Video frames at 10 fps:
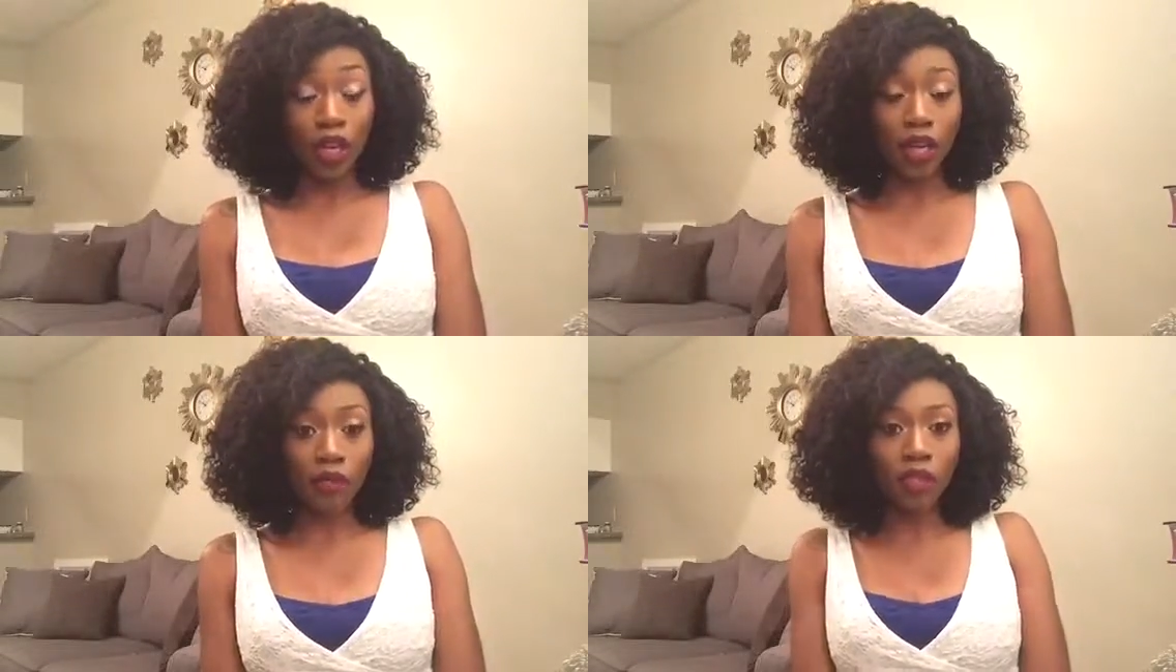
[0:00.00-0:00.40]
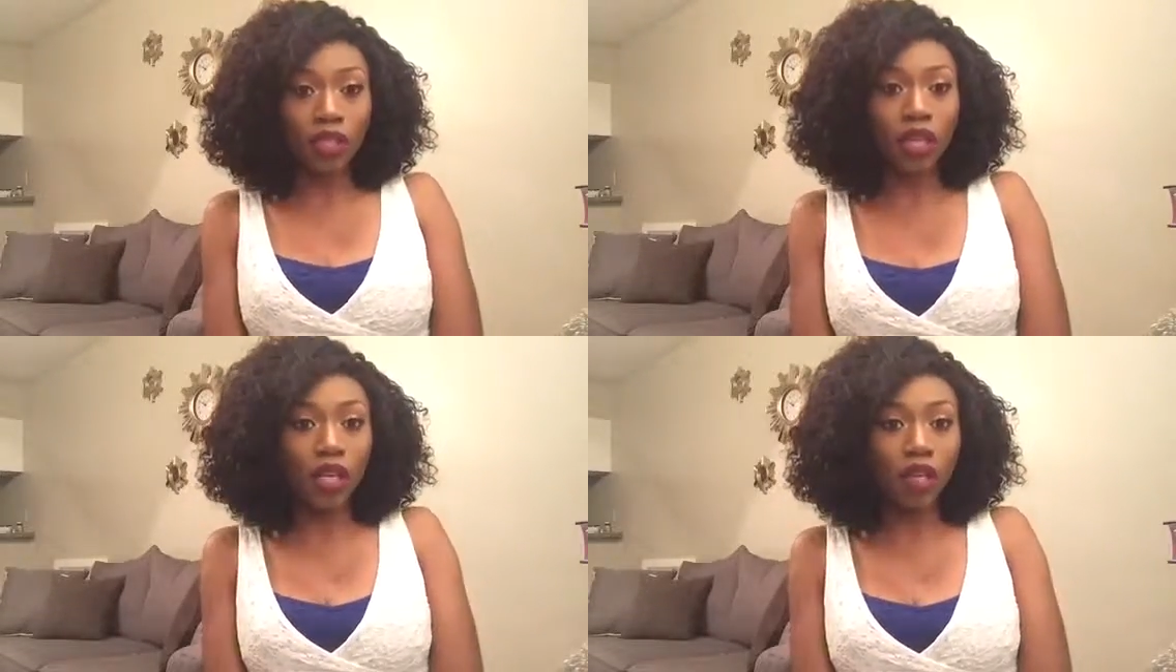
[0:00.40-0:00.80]
And I was
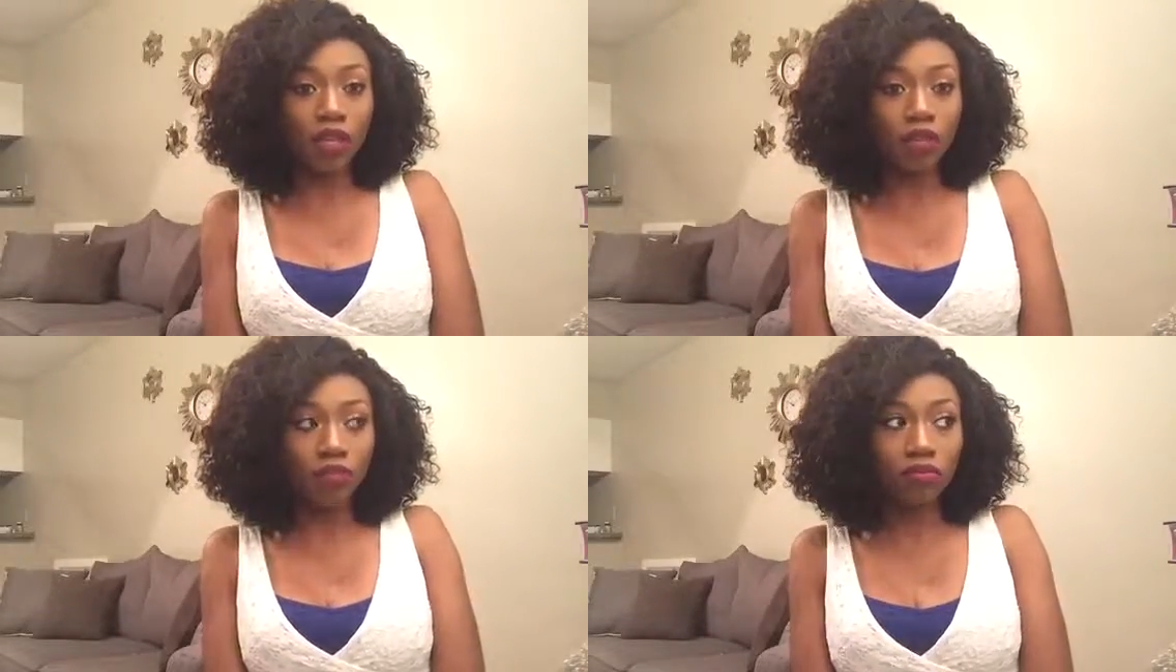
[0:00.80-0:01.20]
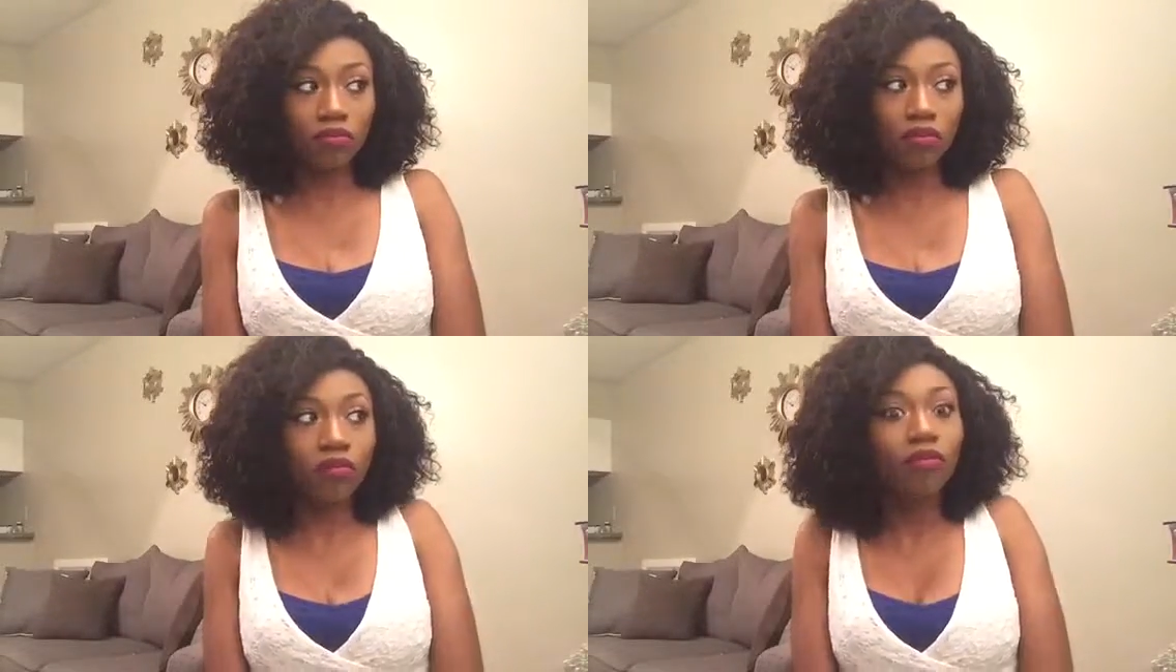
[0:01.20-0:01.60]
just like,
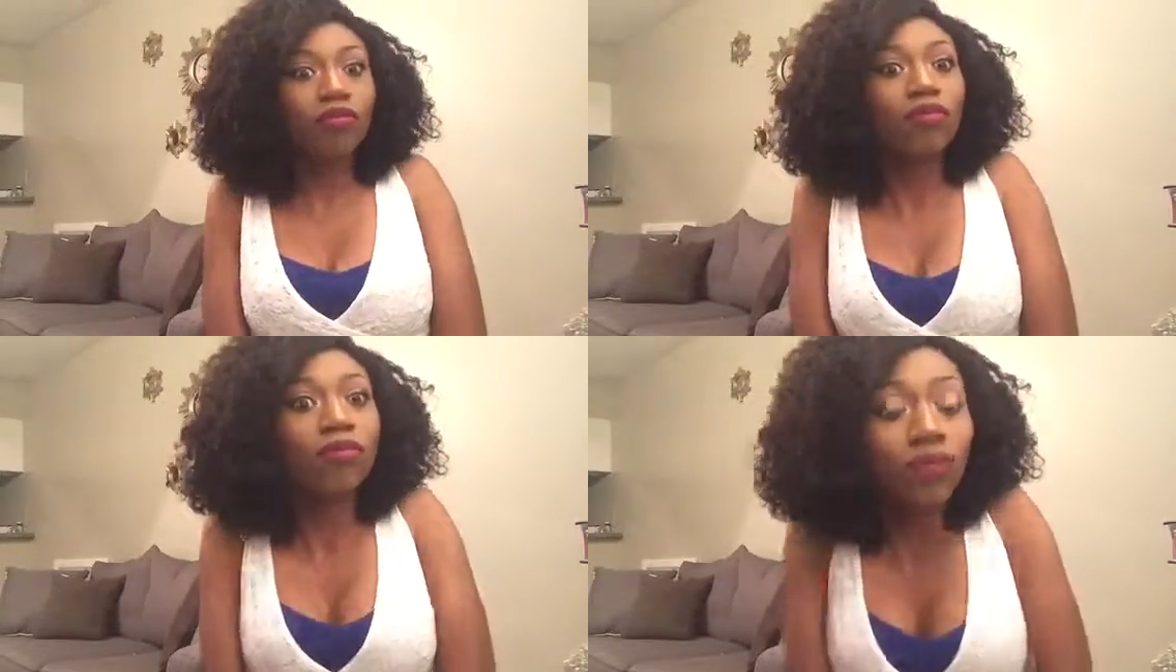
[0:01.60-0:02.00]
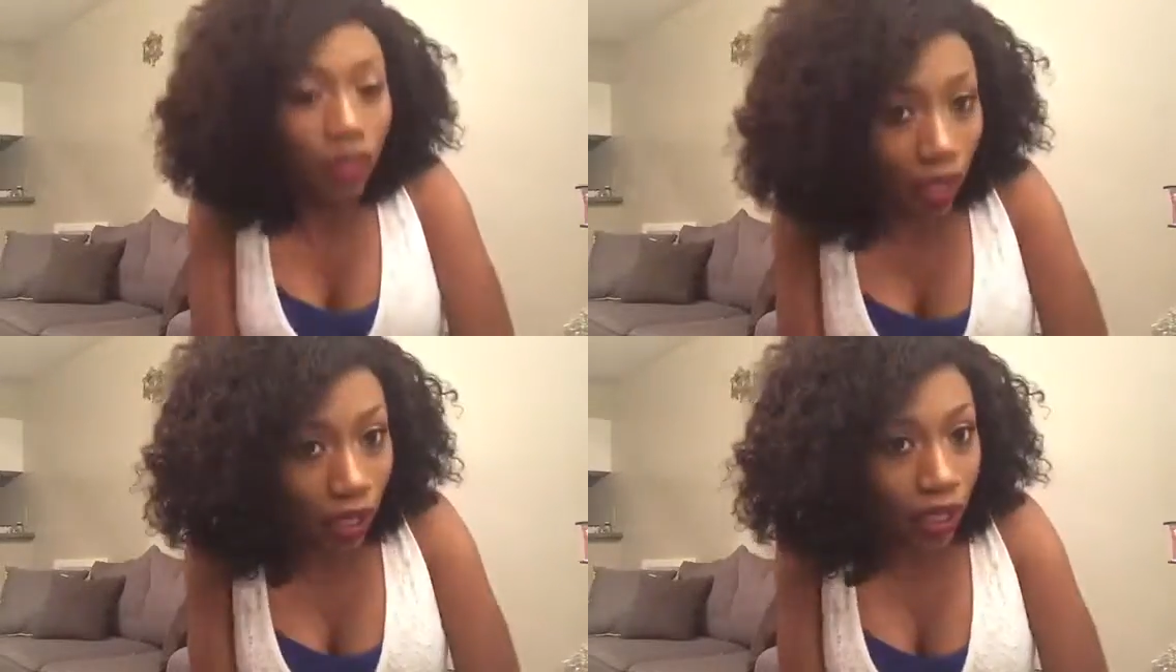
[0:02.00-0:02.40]

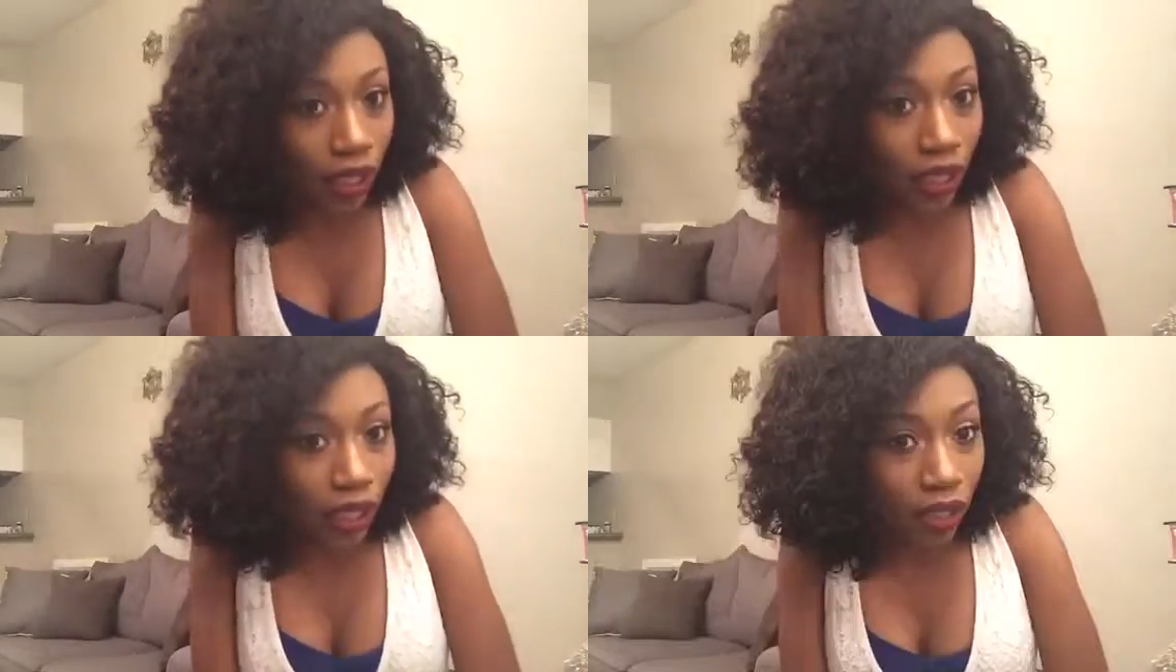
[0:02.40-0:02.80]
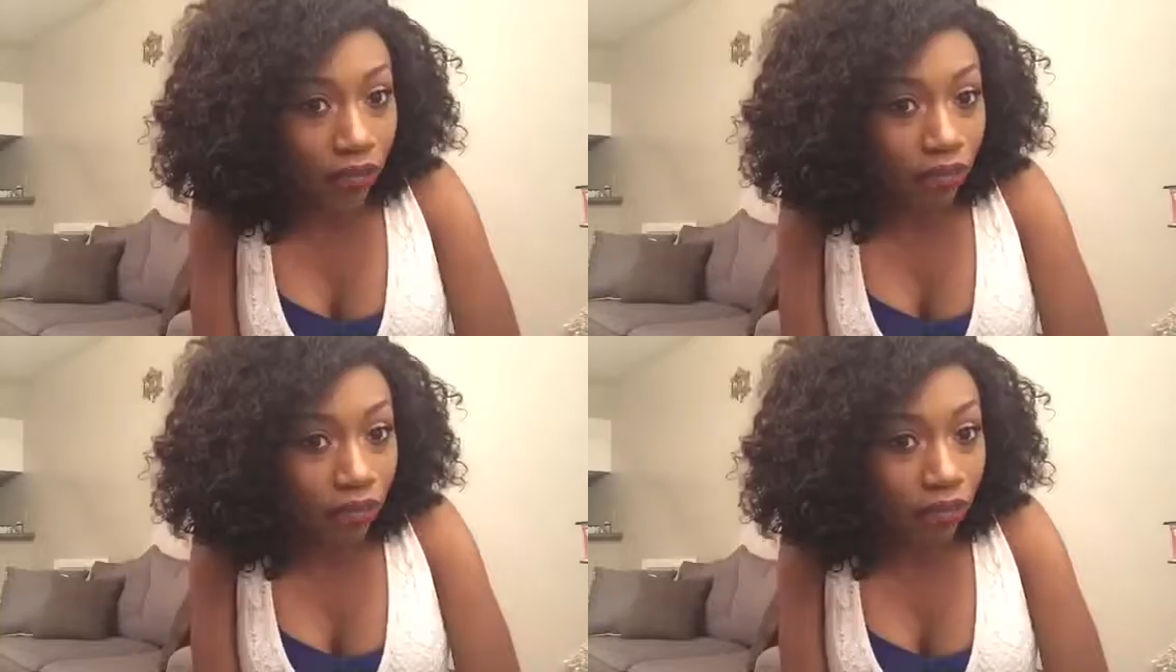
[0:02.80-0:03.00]
I need that.